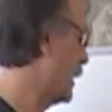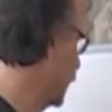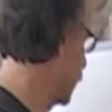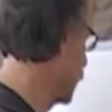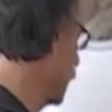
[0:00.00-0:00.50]
the
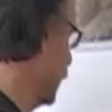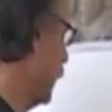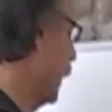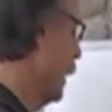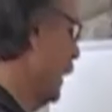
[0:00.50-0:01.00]
sense
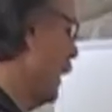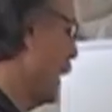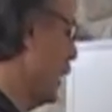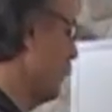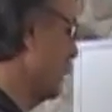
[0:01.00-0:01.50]
that
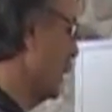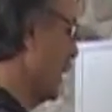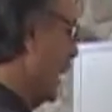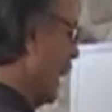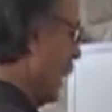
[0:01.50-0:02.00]

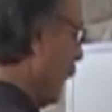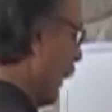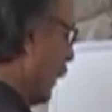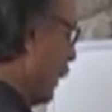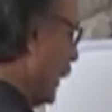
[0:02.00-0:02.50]
if
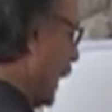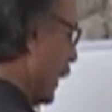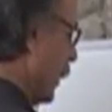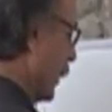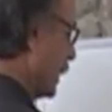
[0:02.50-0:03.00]
he could
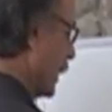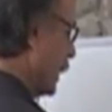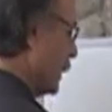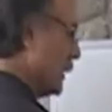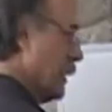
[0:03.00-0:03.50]
get her
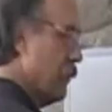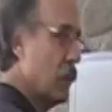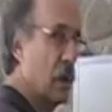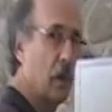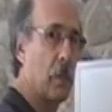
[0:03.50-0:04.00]
to give him
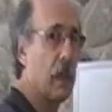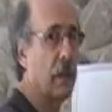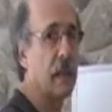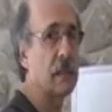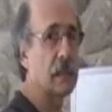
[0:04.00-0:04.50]
a little bit of
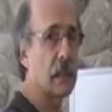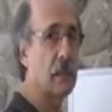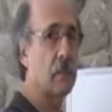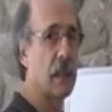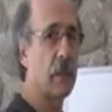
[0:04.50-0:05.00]
this,
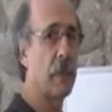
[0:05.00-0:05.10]
he'd